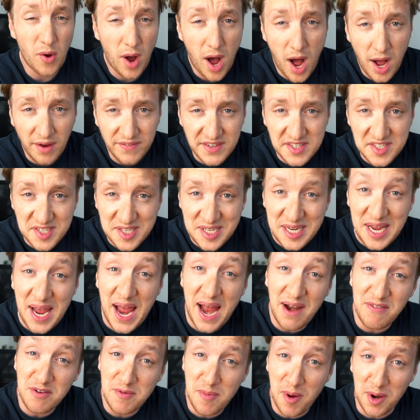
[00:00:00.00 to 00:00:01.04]
obviously
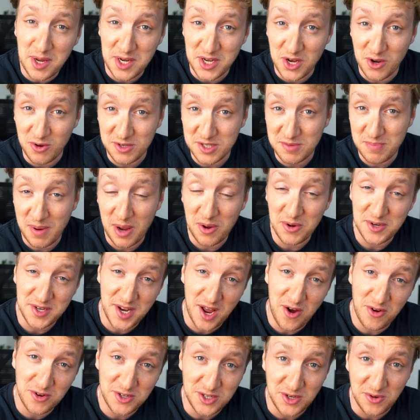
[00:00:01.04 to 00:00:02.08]
everybody knows about
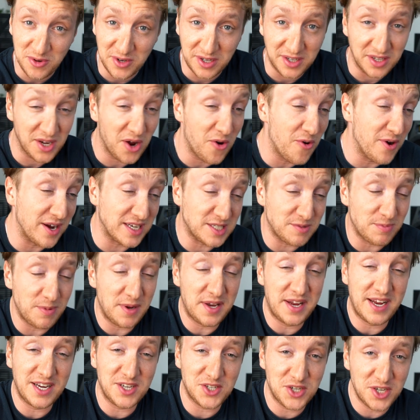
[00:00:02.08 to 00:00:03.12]
downtuning, no
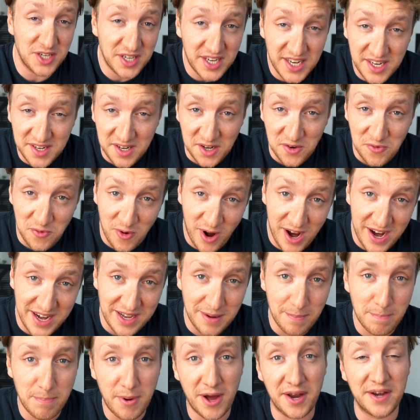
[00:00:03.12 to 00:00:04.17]
explanation needed,
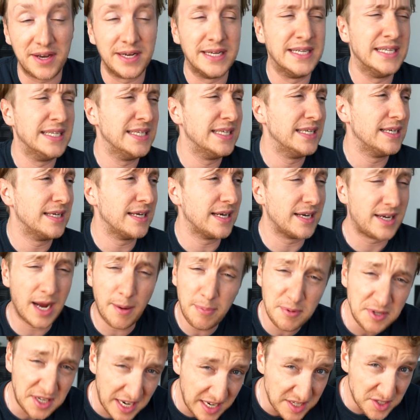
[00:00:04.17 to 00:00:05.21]
right? But a
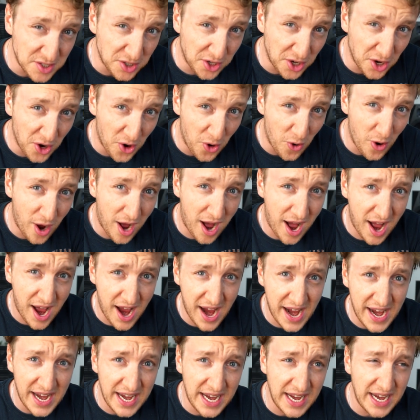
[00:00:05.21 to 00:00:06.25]
couple days ago
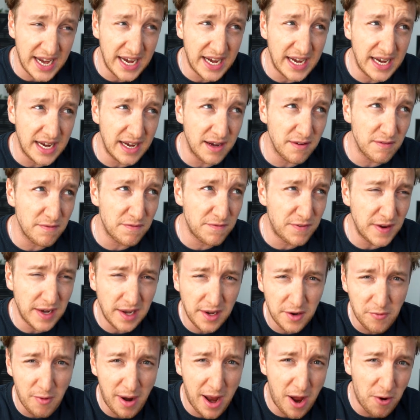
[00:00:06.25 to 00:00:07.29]
I
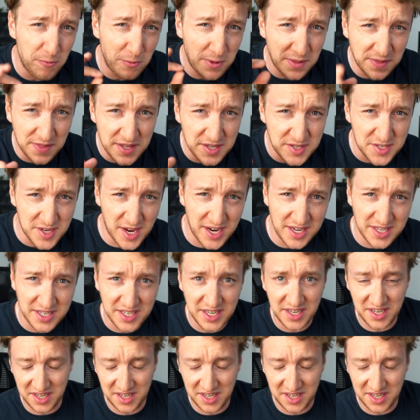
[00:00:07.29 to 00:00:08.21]
fiddled around with this idea